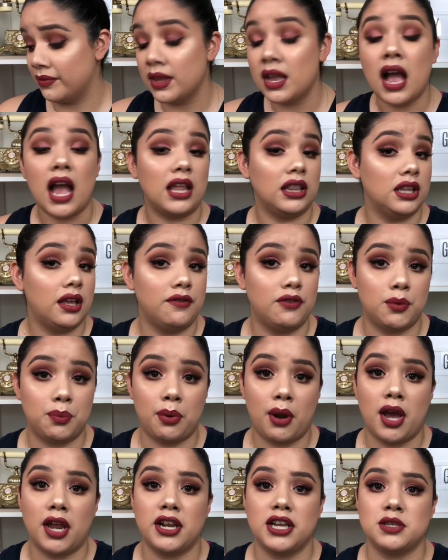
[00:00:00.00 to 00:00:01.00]
I love their
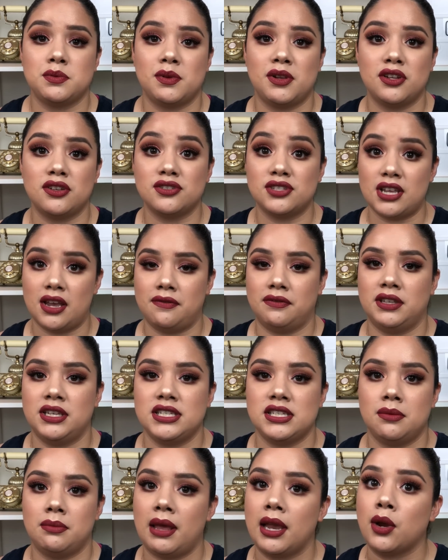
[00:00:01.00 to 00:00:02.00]
products, but there's definitely
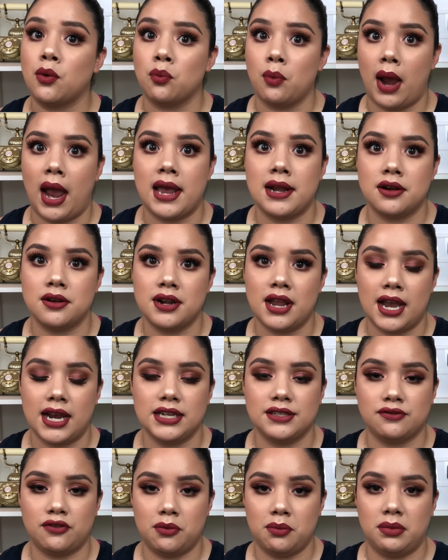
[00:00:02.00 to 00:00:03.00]
some like ride or
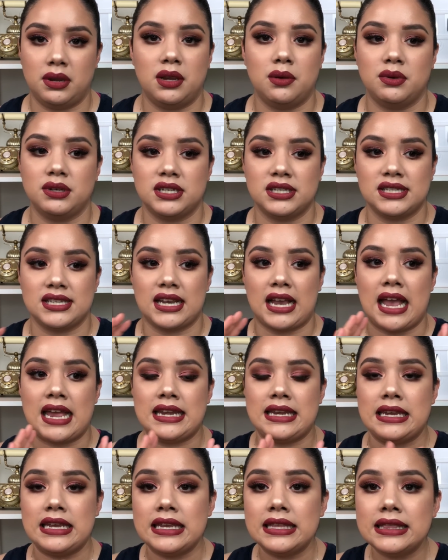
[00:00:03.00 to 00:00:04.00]
dies for me, which is like I
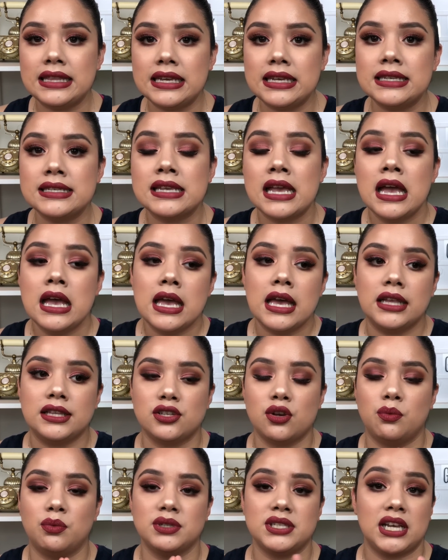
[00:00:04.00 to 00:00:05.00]
need these. It's
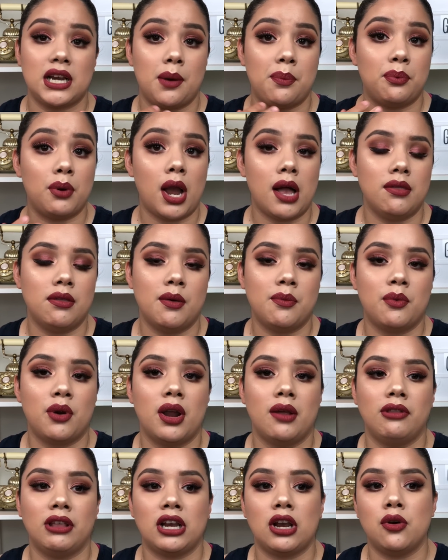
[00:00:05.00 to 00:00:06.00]
almost like a problem where
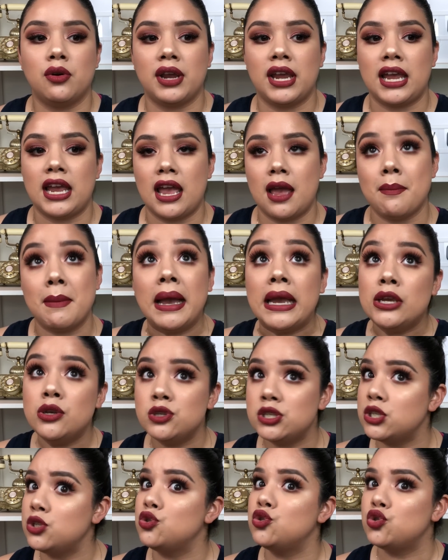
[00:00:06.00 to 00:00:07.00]
I'm like, okay, am I
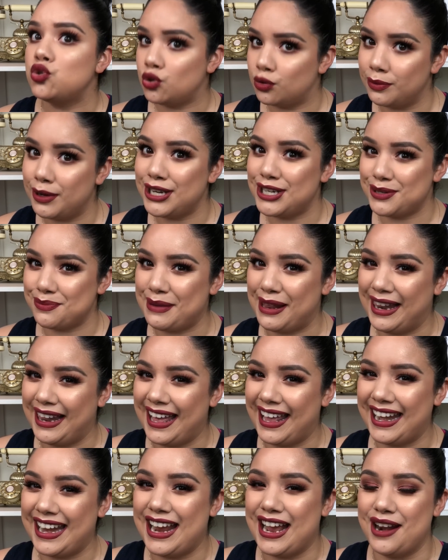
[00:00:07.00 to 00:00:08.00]
using too much
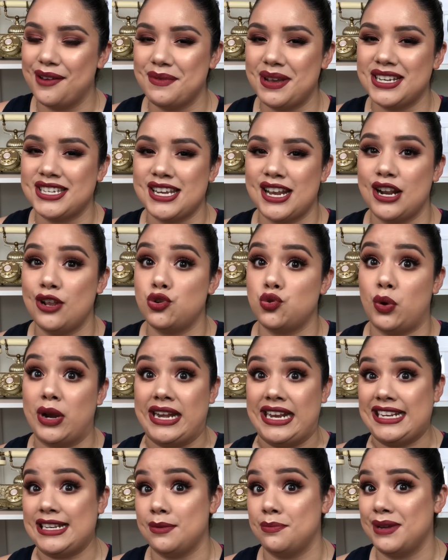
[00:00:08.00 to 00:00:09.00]
Milani on my channel? Do I
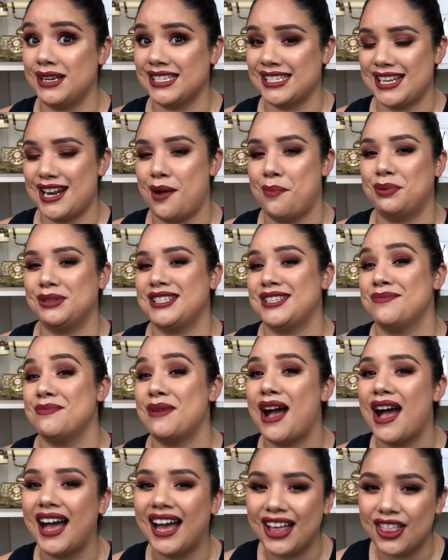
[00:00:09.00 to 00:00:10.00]
need to mix it up with
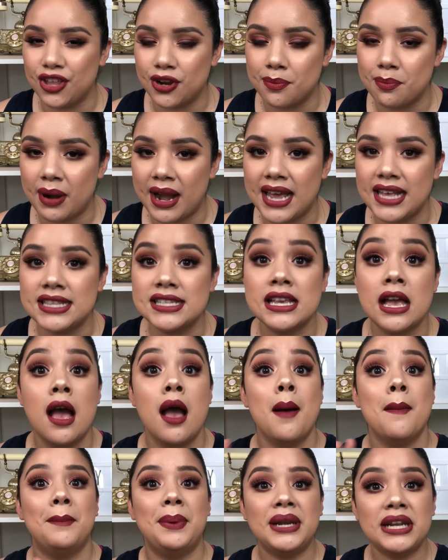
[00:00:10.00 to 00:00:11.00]
some other brands?
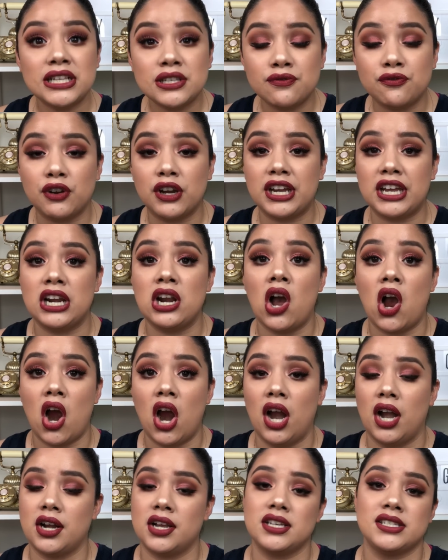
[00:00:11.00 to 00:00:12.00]
But it's freaking
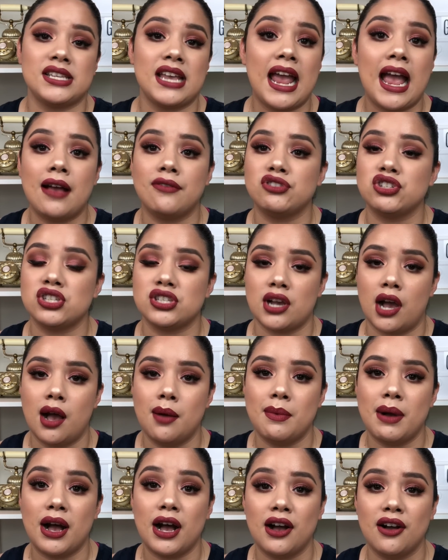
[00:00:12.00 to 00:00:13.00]
hard because they have
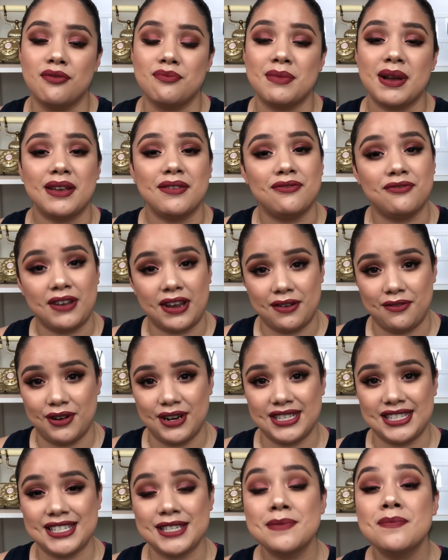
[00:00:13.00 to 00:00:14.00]
some of my
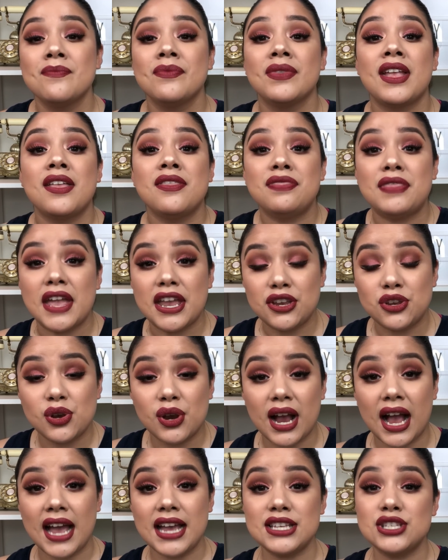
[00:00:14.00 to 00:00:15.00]
favorites. Thank you
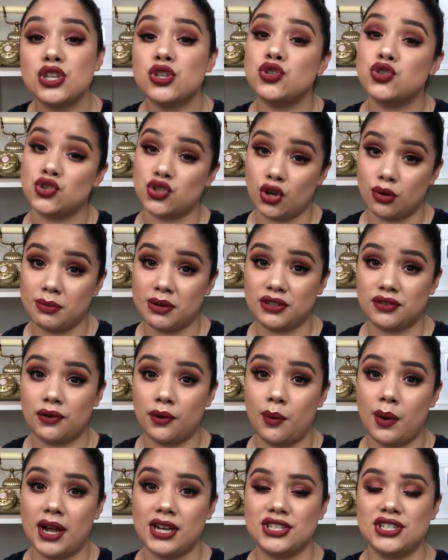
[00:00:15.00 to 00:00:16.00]
guys so much for
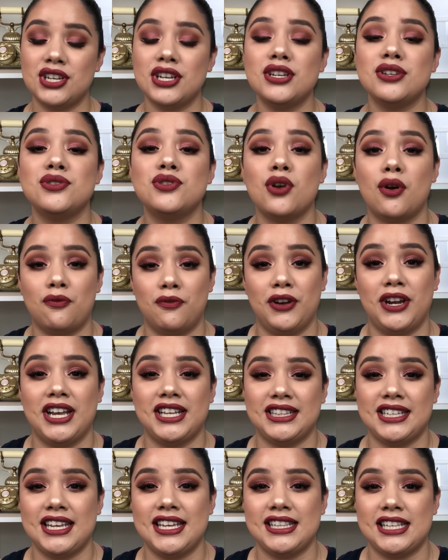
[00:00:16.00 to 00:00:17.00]
watching. Don't
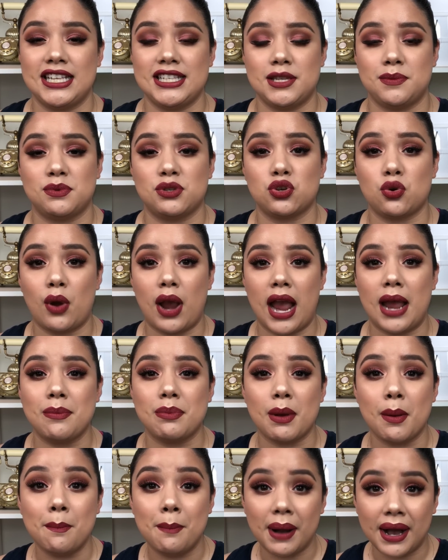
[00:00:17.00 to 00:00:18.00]
forget to hit that
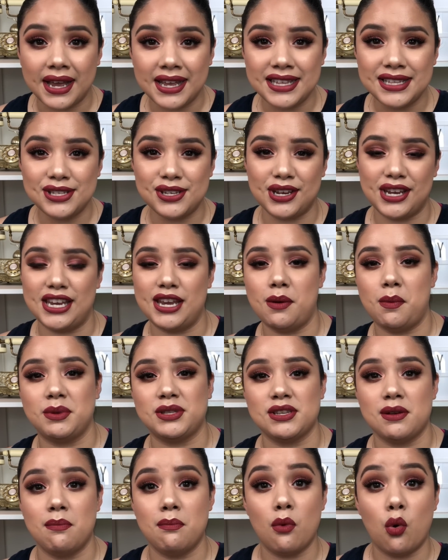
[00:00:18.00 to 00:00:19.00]
subscribe button so you can keep up with
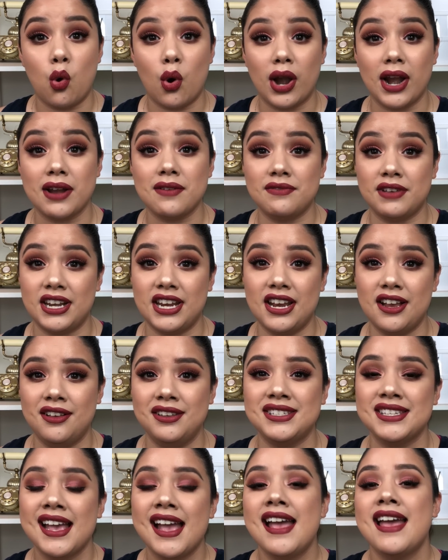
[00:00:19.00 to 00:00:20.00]
some more
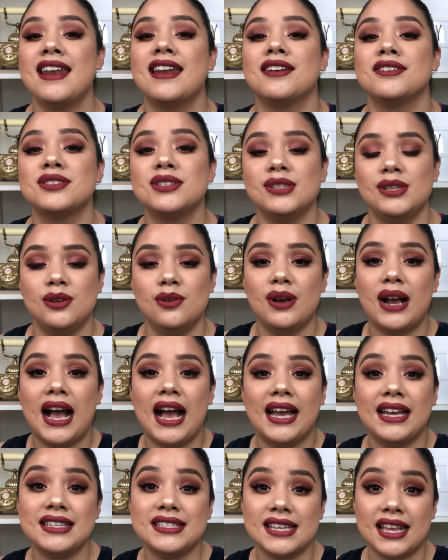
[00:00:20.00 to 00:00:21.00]
videos. And I'll see you
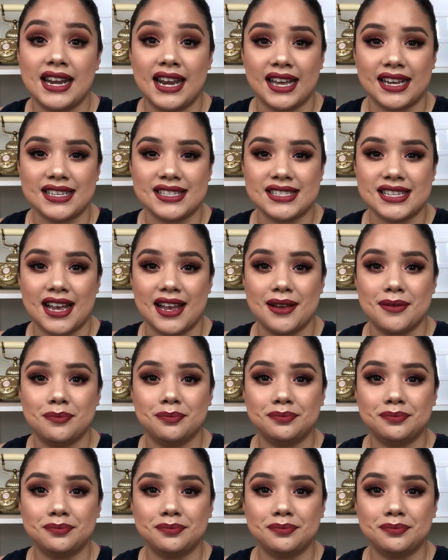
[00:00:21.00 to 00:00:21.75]
guys next time.